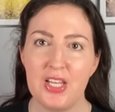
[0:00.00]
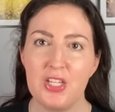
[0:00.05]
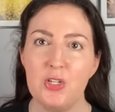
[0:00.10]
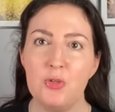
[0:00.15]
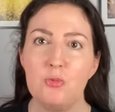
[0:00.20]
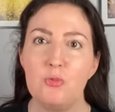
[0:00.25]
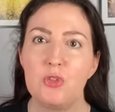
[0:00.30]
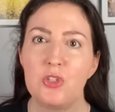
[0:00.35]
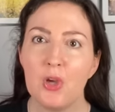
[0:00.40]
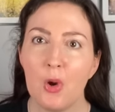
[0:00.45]
and
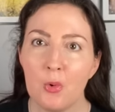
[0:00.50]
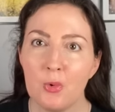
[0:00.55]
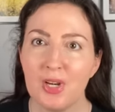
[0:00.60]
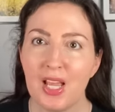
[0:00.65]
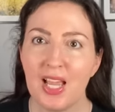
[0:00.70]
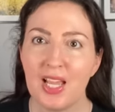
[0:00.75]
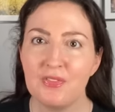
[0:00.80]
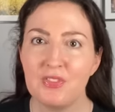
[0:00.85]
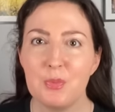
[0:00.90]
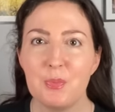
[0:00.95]
you
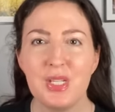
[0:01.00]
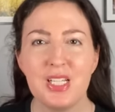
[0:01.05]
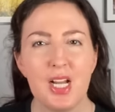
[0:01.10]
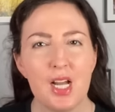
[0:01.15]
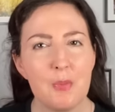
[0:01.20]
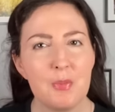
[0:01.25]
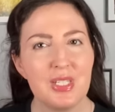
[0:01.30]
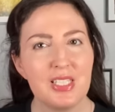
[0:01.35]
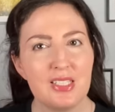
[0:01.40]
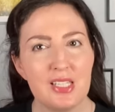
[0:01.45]
don't have to
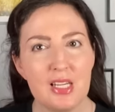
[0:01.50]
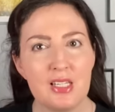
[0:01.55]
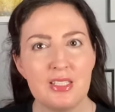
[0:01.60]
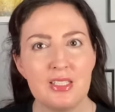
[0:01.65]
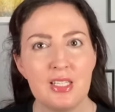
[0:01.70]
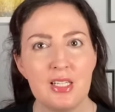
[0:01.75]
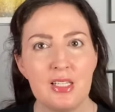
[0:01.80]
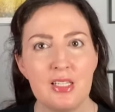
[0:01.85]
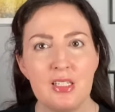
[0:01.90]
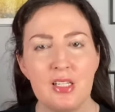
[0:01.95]
become a
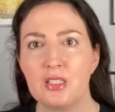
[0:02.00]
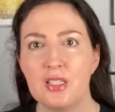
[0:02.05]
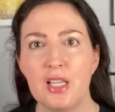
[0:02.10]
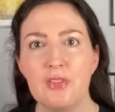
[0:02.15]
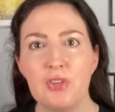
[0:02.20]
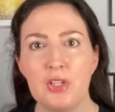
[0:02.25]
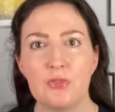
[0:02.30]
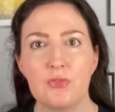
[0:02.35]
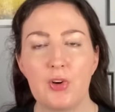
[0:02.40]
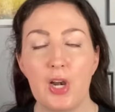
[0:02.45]
citizen to
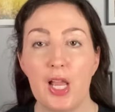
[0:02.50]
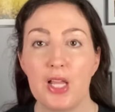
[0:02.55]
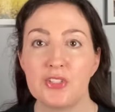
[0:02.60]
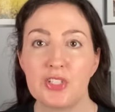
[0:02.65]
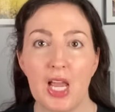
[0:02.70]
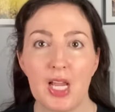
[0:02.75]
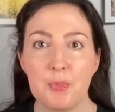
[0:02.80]
live in France.